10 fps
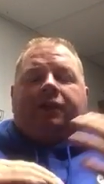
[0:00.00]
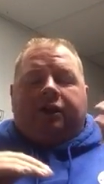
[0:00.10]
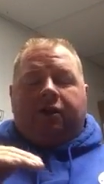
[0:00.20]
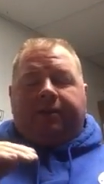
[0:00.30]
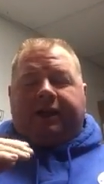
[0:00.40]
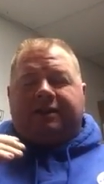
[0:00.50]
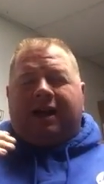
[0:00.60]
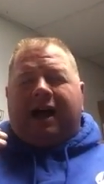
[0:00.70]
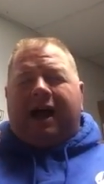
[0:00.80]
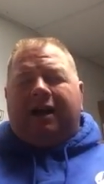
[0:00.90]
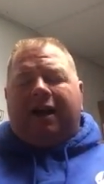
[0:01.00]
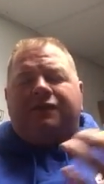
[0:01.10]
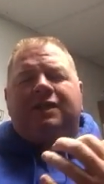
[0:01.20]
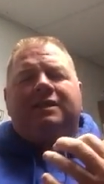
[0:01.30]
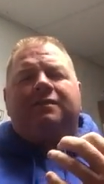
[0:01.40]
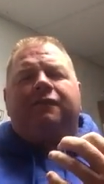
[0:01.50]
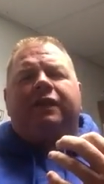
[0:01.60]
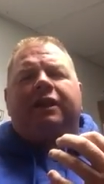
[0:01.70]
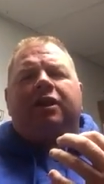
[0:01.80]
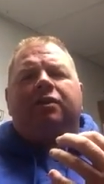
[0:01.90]
You know, because I, I have seen some
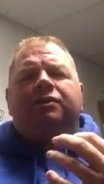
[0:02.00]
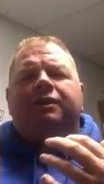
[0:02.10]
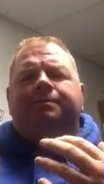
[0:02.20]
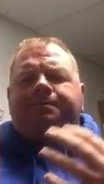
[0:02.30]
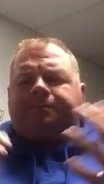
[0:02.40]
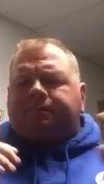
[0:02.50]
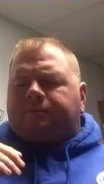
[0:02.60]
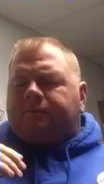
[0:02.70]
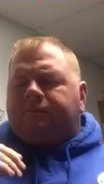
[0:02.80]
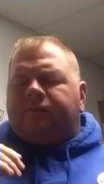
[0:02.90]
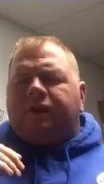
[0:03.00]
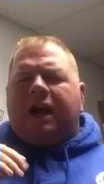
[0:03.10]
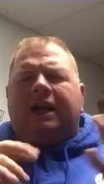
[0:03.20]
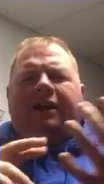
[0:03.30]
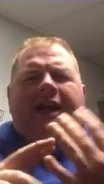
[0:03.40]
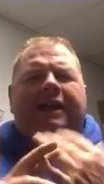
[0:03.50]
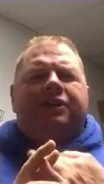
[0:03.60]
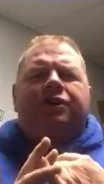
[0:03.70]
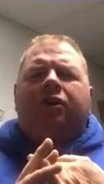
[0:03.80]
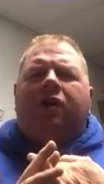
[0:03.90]
videos and I, I
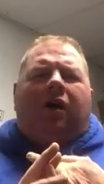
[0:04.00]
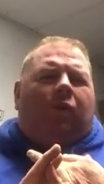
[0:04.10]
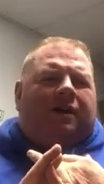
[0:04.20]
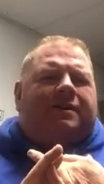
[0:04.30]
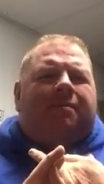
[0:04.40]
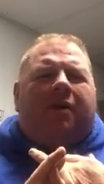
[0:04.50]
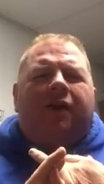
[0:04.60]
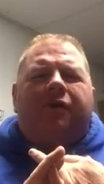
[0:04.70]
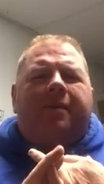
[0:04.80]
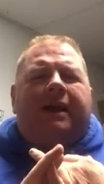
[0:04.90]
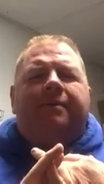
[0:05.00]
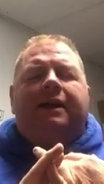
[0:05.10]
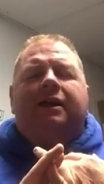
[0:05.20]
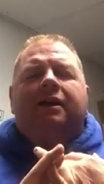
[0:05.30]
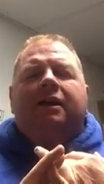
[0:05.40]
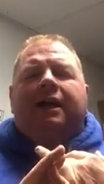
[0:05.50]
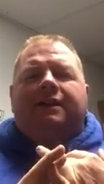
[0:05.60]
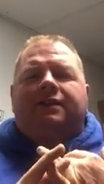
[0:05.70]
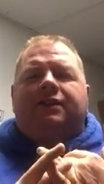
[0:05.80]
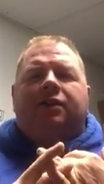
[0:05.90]
guess you can go out once a month maybe
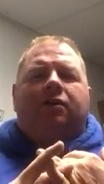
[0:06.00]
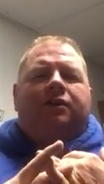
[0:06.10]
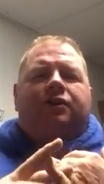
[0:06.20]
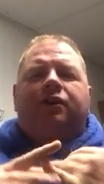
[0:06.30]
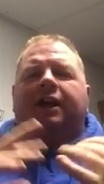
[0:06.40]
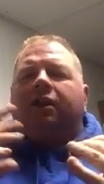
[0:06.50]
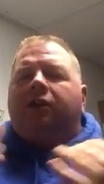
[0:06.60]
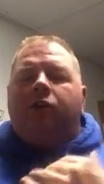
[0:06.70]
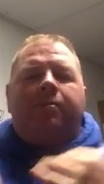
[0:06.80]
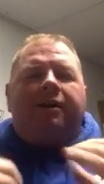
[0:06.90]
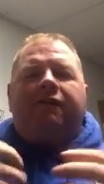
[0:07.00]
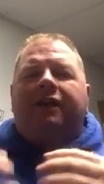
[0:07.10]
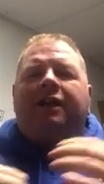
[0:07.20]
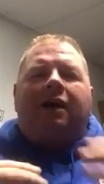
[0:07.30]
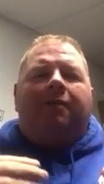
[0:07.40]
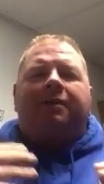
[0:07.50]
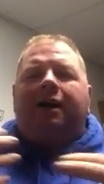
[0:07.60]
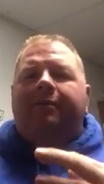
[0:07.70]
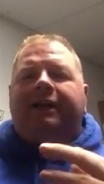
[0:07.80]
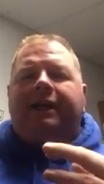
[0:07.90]
and still, so you got a little bit of income
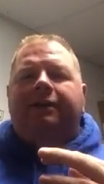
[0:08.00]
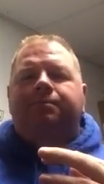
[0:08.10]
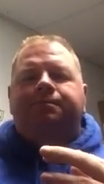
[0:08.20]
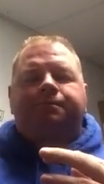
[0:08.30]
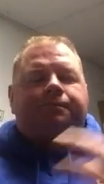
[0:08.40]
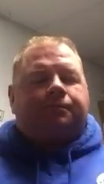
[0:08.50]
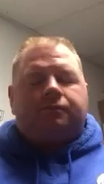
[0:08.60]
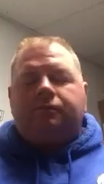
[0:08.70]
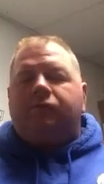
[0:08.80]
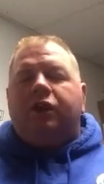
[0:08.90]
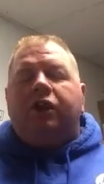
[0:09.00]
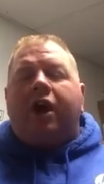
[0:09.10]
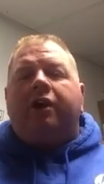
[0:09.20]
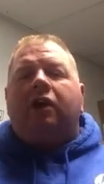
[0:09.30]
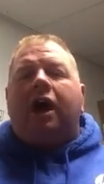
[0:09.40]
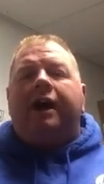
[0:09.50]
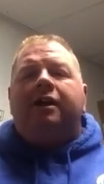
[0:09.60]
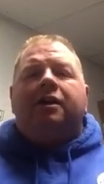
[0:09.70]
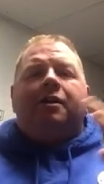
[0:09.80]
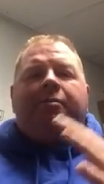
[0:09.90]
coming in, not a
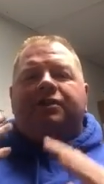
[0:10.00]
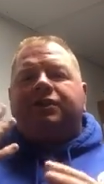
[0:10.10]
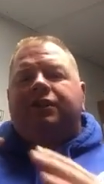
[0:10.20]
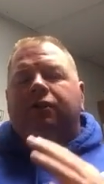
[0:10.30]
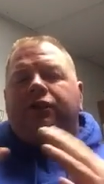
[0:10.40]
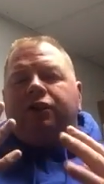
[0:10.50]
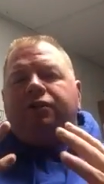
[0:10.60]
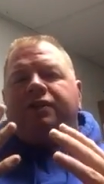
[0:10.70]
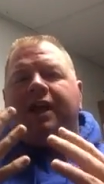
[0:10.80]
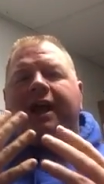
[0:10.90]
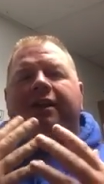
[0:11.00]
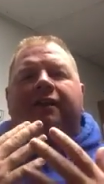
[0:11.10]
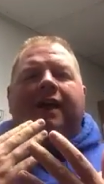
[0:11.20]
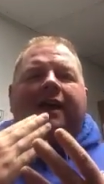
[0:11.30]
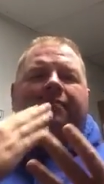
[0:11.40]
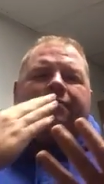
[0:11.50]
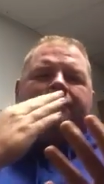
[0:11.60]
lot, but still use that, that